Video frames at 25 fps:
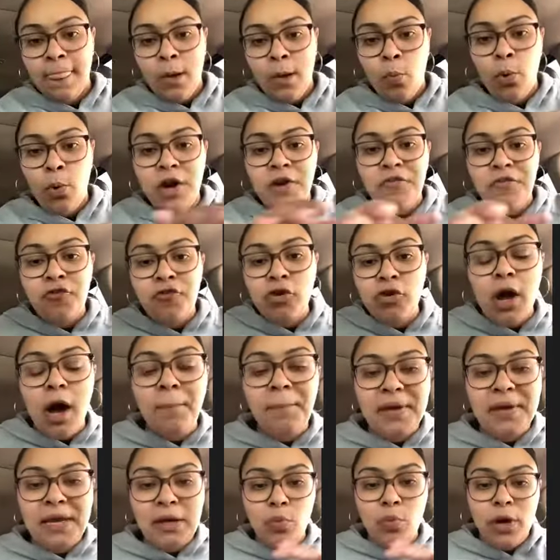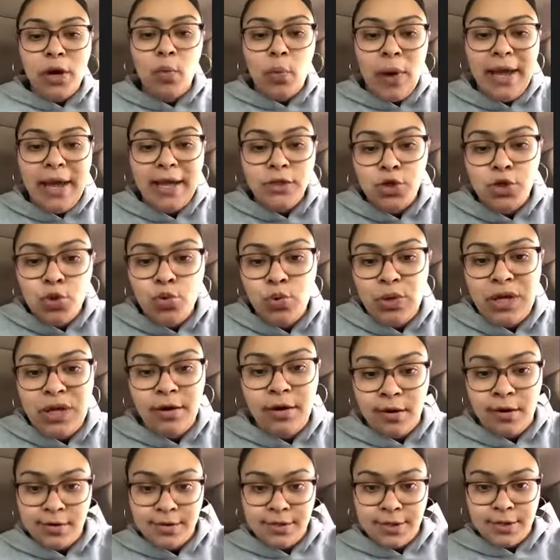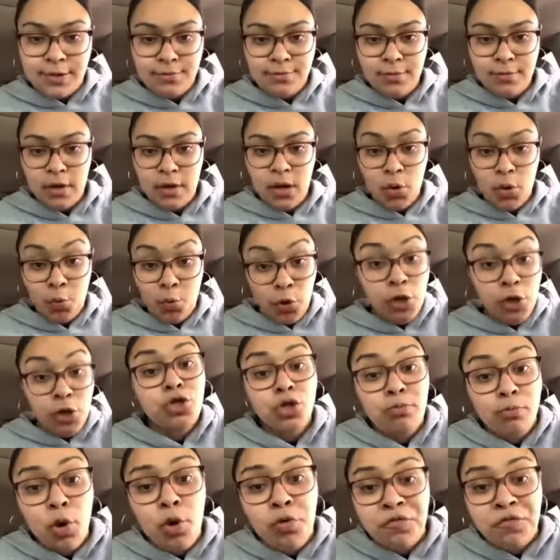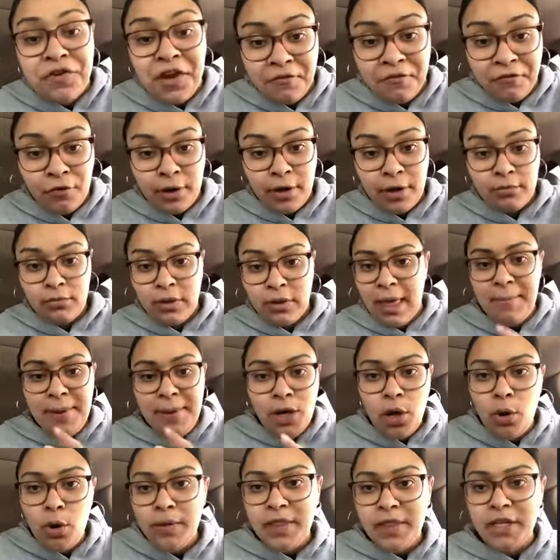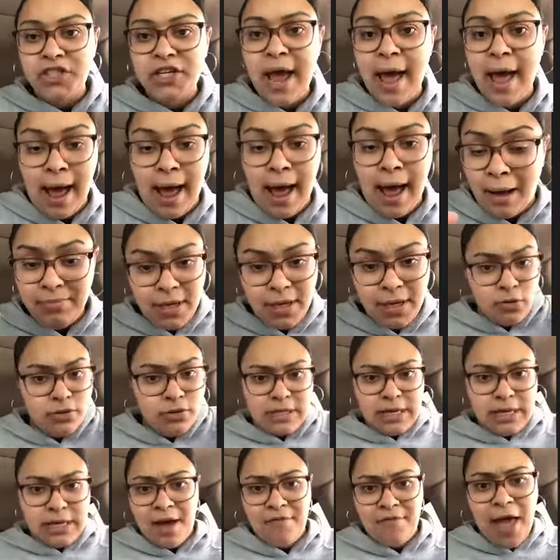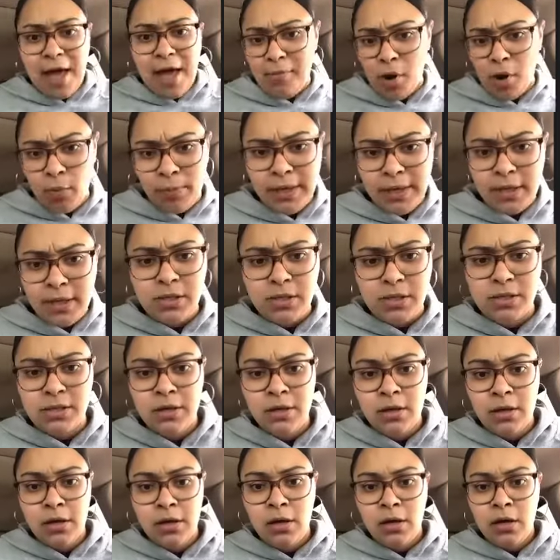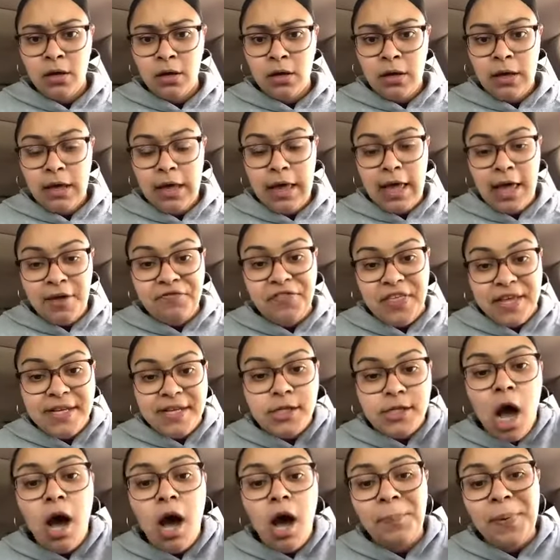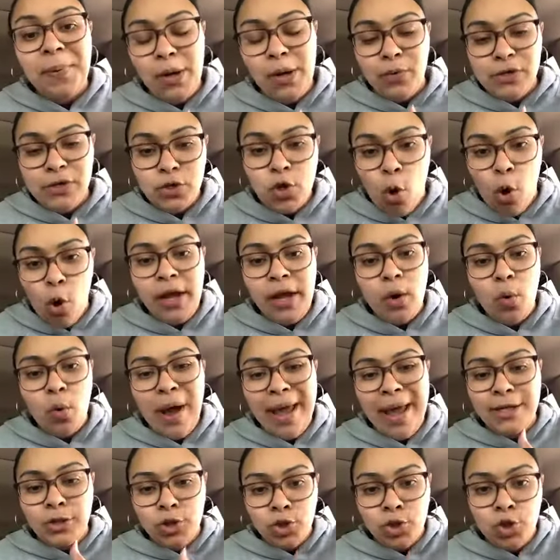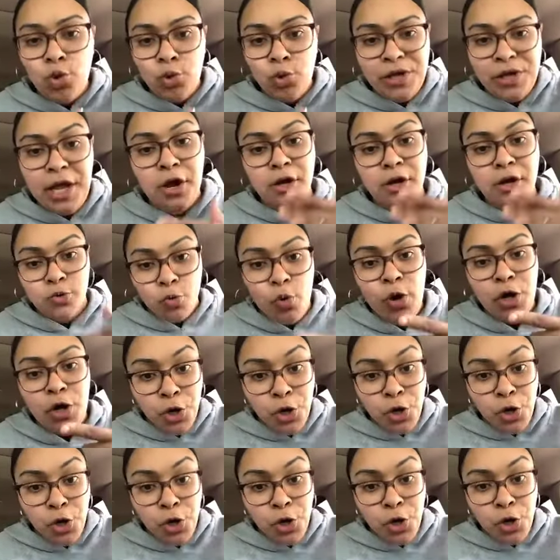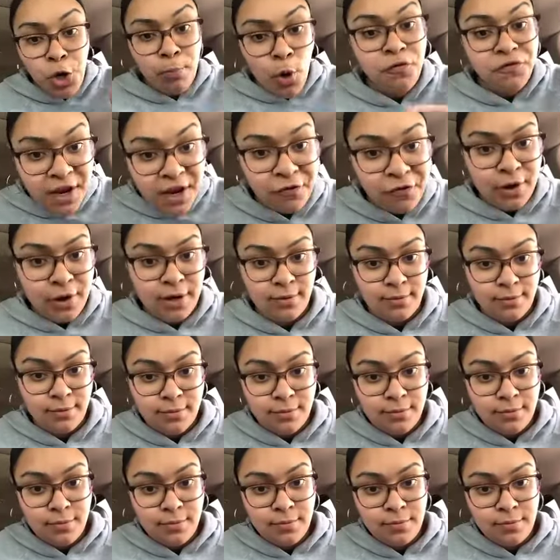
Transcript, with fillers: What if your company went away in two years? Would you move different? Let me know in the chat. I'm guilty. I've had moments. If this company was going away in two years, would you move different?